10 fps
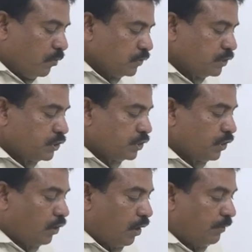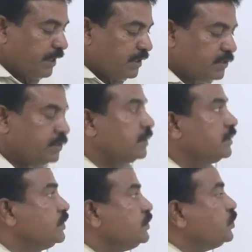most commonest
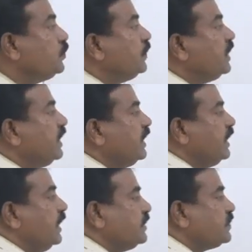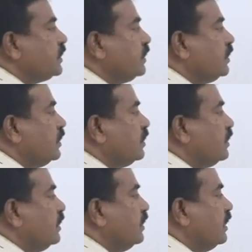zoophily is
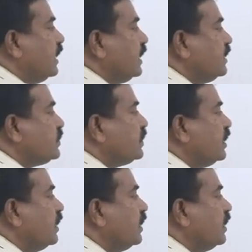that is